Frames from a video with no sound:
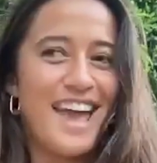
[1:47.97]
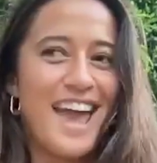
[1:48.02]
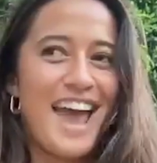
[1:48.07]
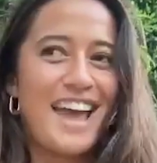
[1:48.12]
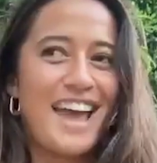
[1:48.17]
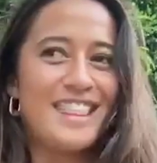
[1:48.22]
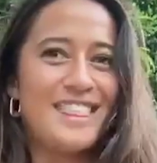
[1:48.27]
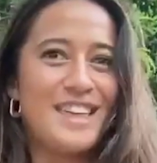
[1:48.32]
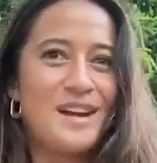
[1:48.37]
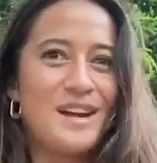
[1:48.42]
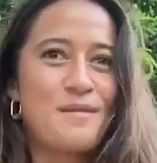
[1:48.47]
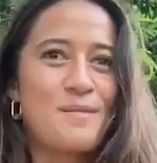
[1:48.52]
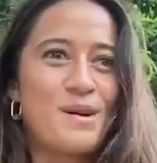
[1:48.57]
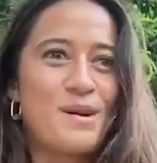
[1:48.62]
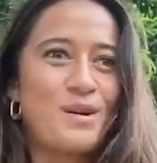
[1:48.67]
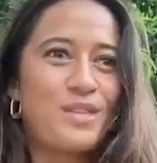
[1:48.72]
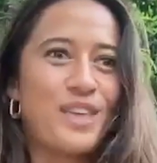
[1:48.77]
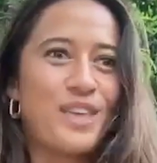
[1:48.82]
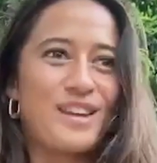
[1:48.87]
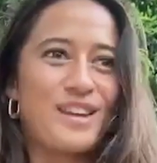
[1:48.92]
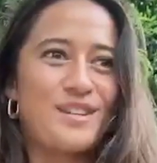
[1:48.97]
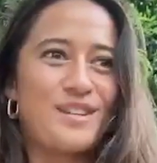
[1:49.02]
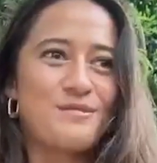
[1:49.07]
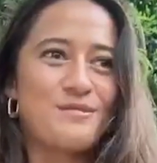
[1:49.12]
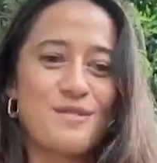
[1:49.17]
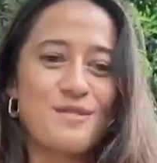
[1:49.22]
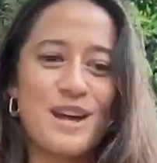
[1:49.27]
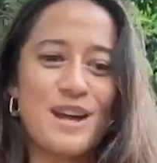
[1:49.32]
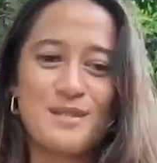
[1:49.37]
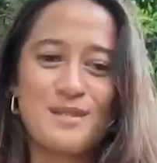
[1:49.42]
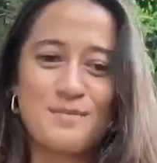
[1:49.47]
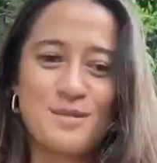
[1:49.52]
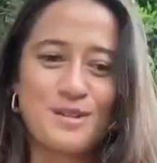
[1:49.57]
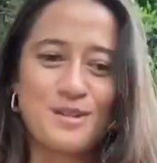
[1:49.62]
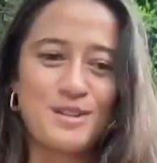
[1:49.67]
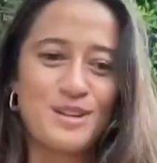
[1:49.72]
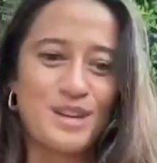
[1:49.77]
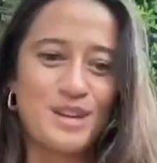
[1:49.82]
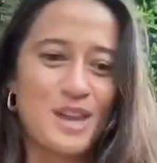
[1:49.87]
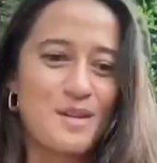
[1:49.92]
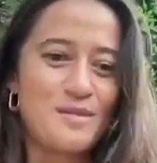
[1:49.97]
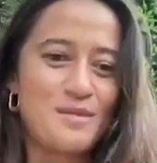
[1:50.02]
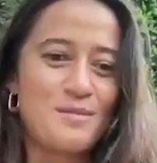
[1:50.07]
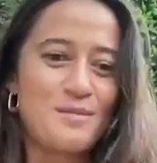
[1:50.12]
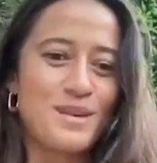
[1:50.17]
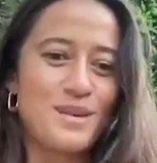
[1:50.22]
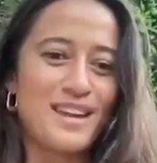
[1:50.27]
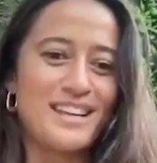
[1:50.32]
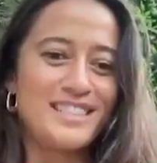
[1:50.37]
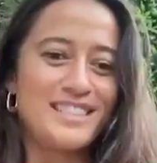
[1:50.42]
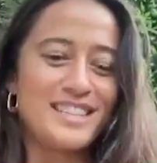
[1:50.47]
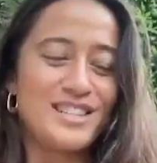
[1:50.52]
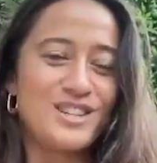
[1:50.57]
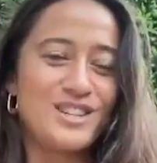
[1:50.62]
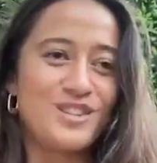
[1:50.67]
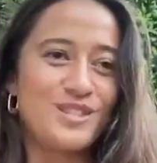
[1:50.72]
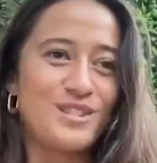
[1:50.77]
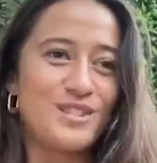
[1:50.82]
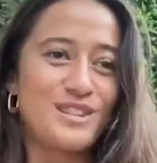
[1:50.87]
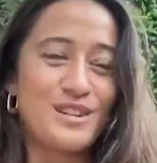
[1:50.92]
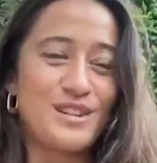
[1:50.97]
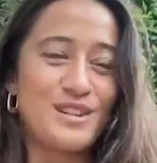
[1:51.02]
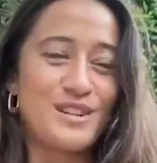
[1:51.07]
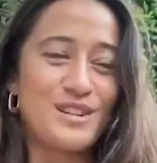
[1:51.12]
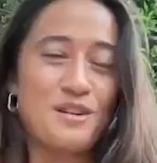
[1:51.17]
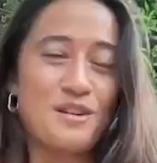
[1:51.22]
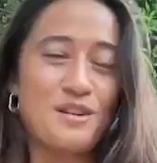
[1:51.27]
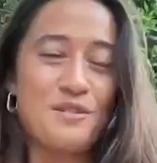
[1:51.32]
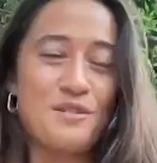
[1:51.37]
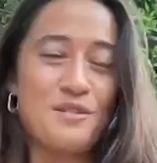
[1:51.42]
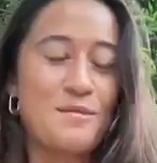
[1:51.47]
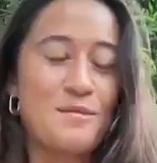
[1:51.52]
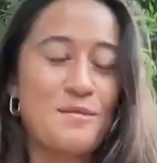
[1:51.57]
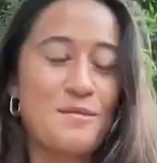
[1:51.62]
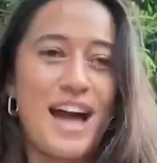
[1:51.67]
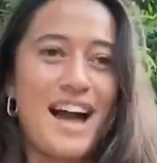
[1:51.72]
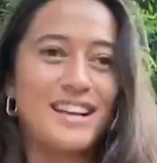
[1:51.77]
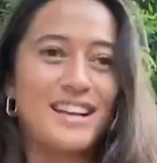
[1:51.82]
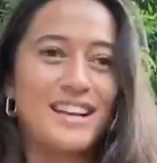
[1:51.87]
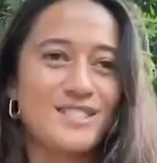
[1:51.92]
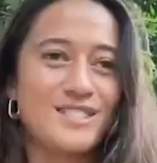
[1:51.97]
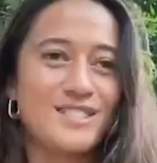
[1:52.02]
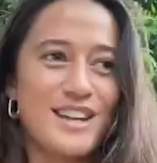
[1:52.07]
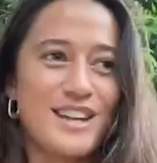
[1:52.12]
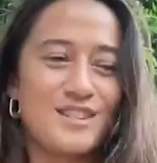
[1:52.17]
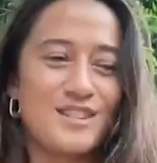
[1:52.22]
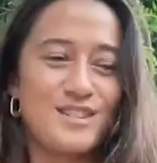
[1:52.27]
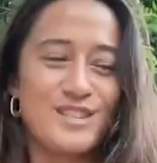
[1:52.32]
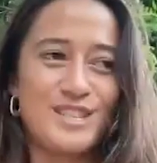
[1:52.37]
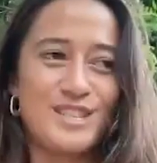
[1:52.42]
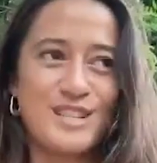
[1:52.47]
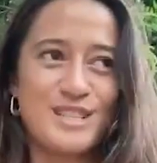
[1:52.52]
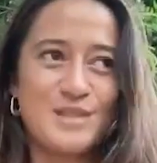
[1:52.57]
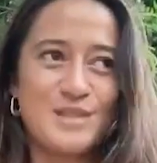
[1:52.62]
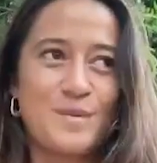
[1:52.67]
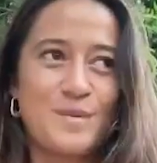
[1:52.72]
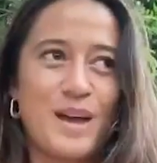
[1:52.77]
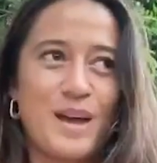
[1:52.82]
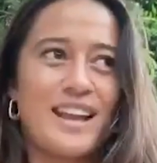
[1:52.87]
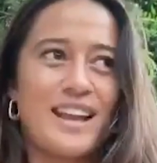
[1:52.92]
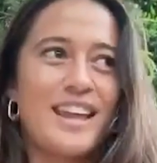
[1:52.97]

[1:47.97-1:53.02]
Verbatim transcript: And they're both incredible human beings in general, incredible actors and actresses. But